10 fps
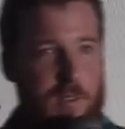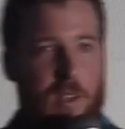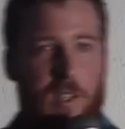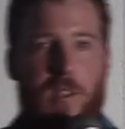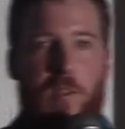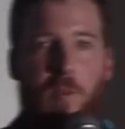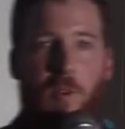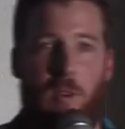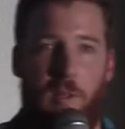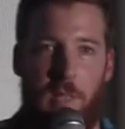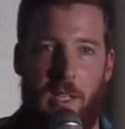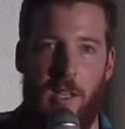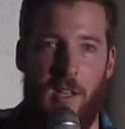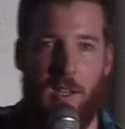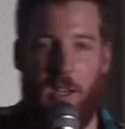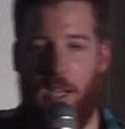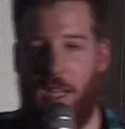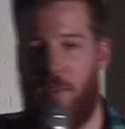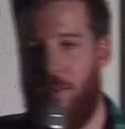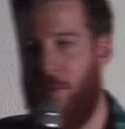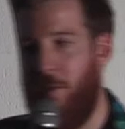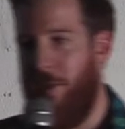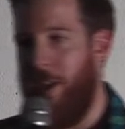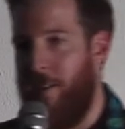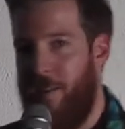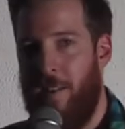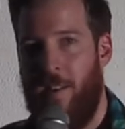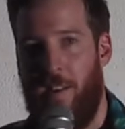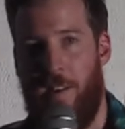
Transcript: do not stop calling me, I can do two things.